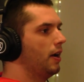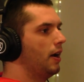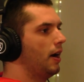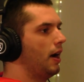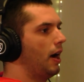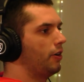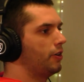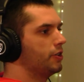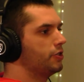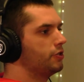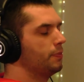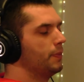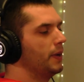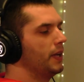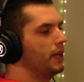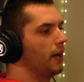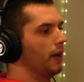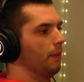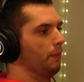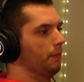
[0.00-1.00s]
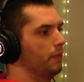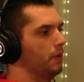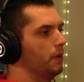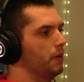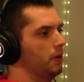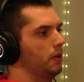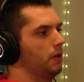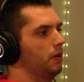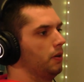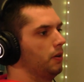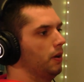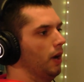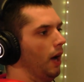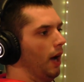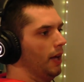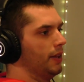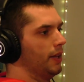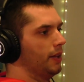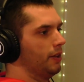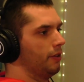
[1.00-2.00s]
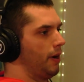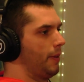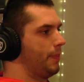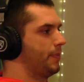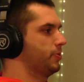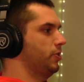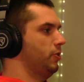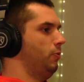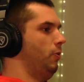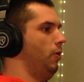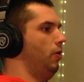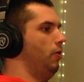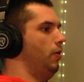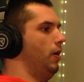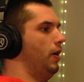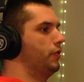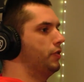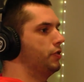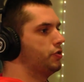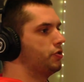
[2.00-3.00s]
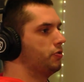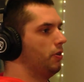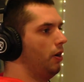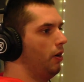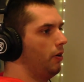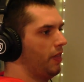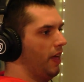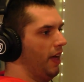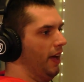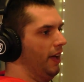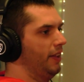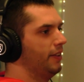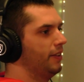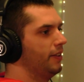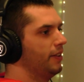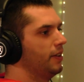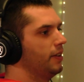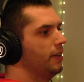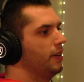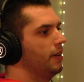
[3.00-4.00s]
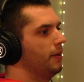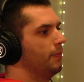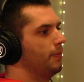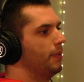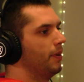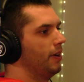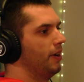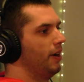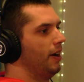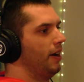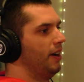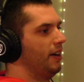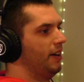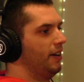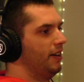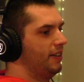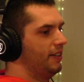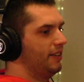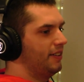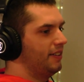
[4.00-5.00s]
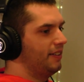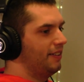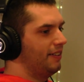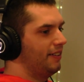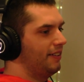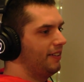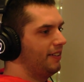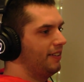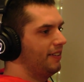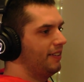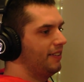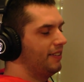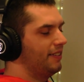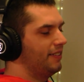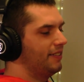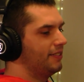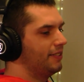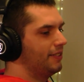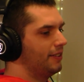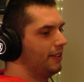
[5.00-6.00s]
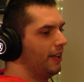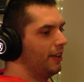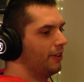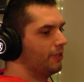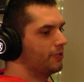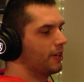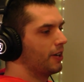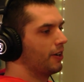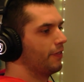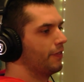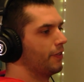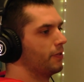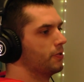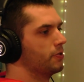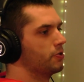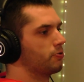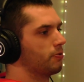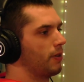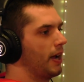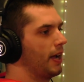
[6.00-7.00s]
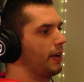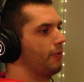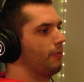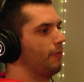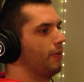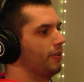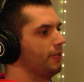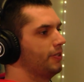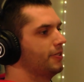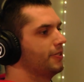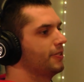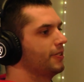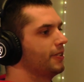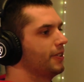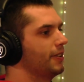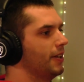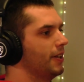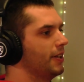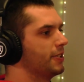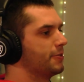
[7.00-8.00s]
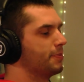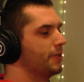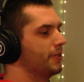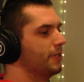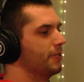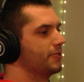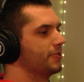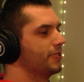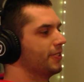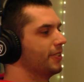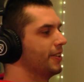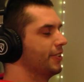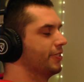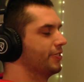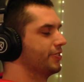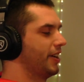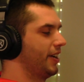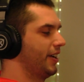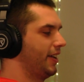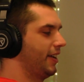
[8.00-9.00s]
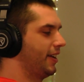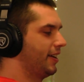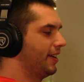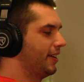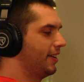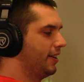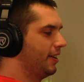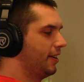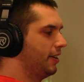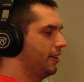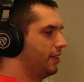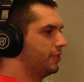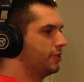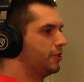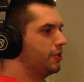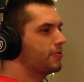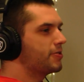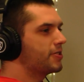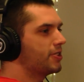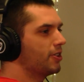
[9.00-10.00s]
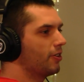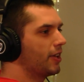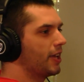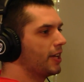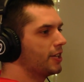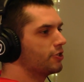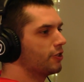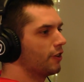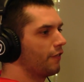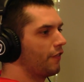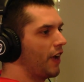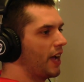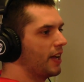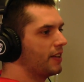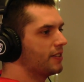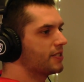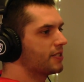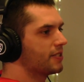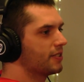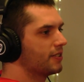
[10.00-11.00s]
How did you meet him? And then the rapper's like, whoa, how did you know that? But he was interviewing Drake once, his producer, and he was like, do you still kiss your fans?